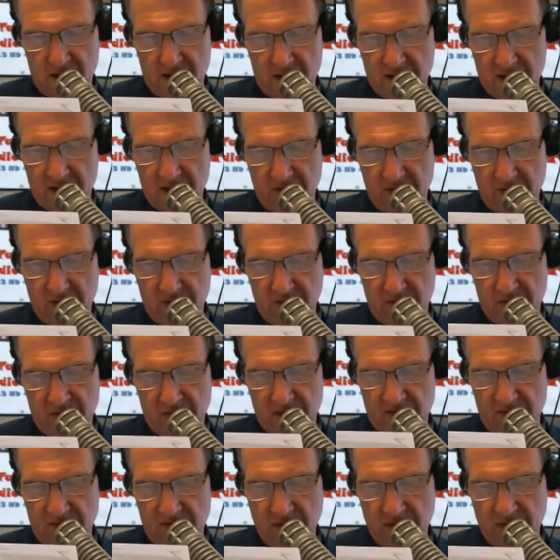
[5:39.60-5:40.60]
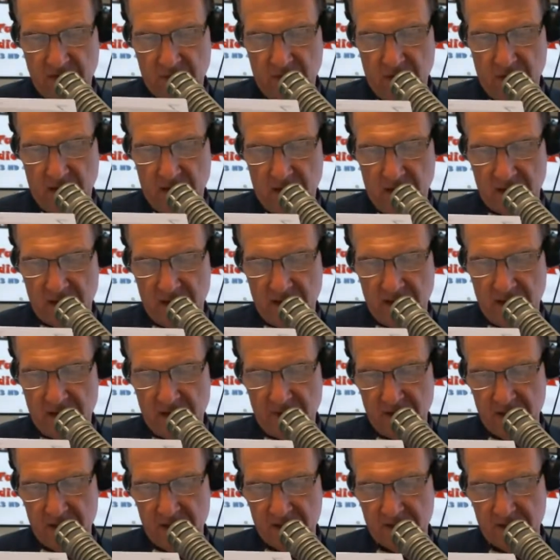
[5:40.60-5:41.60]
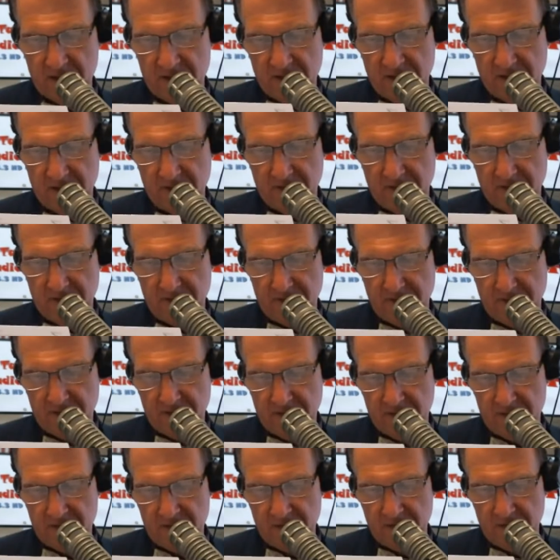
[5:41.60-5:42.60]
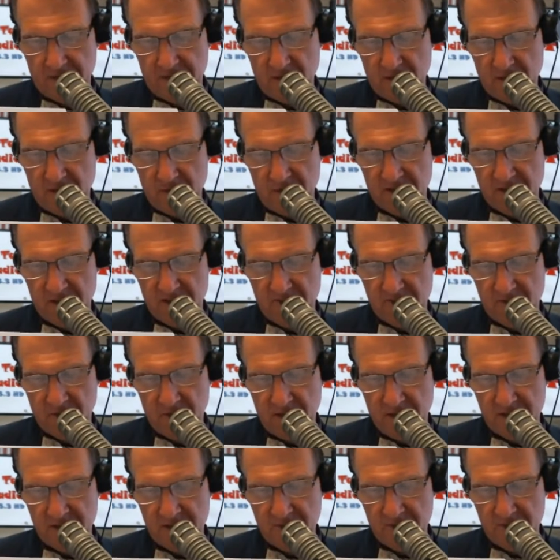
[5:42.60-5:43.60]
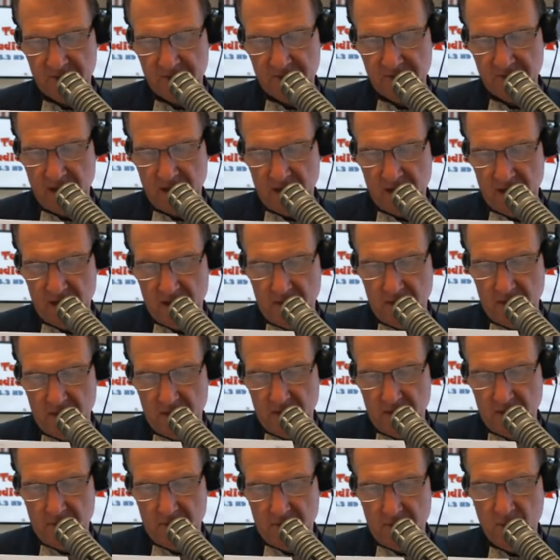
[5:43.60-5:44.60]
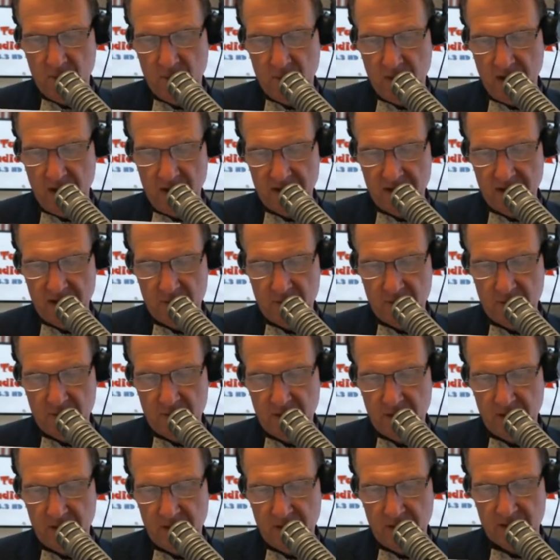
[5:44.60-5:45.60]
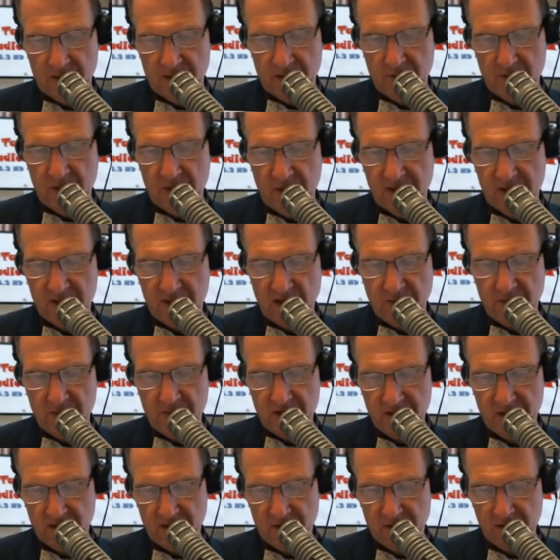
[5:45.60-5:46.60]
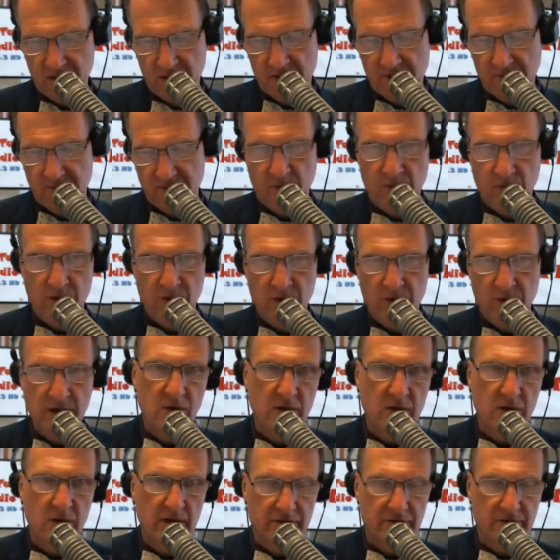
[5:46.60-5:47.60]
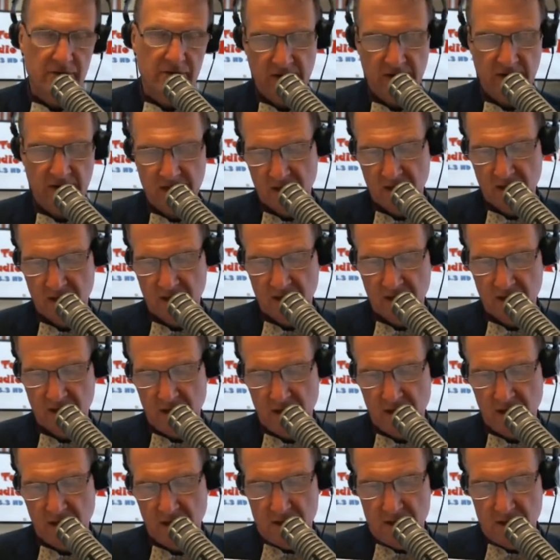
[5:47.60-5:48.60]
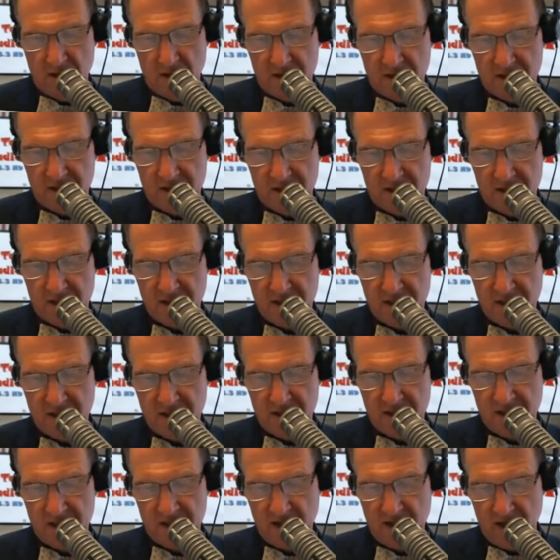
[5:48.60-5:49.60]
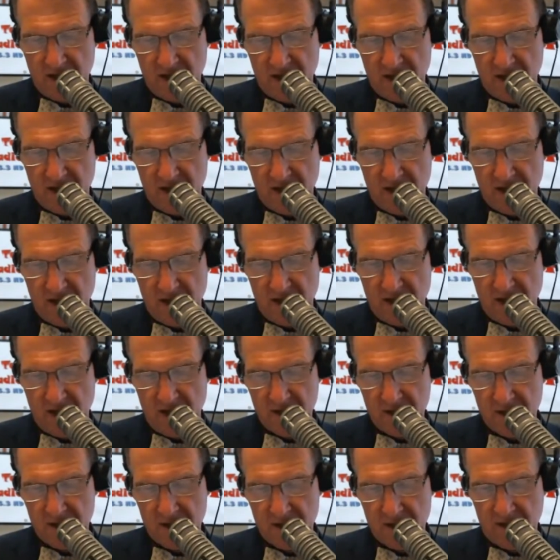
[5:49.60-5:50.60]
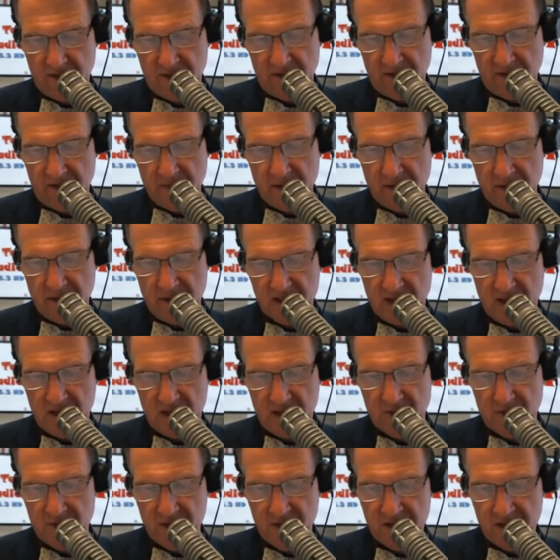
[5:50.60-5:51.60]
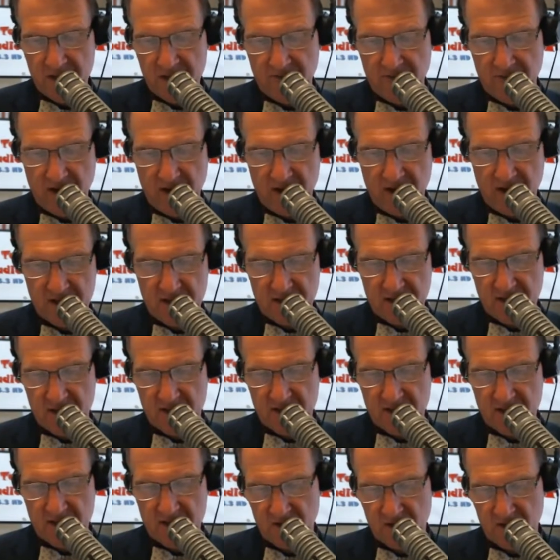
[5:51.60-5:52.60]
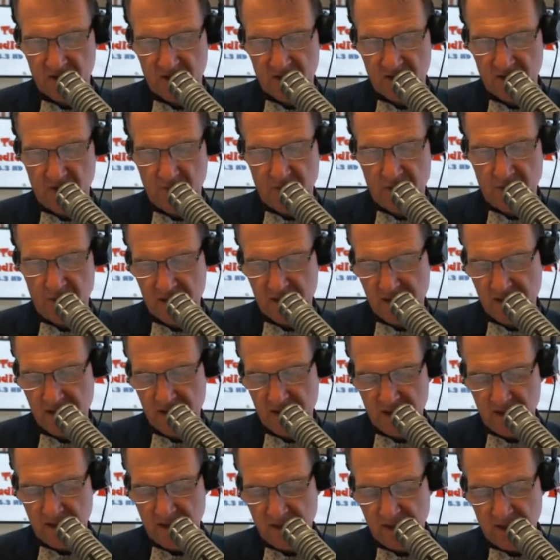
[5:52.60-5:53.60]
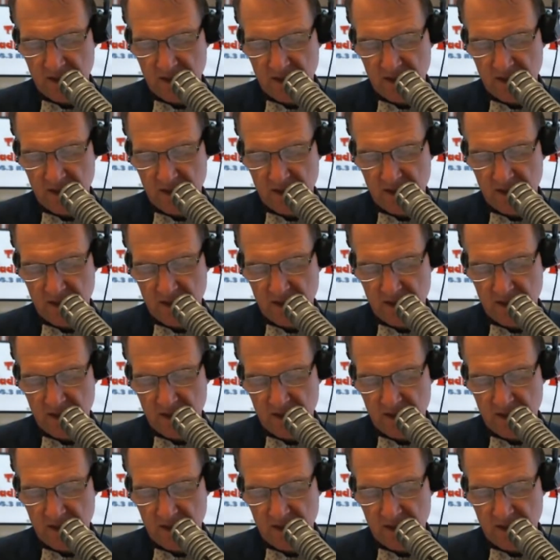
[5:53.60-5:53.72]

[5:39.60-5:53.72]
77 metropolitan areas, coming up with this information. Meanwhile, neighborhood and community shopping centers in 41 of 77 areas have experienced an increase in vacancy during the 12 months ending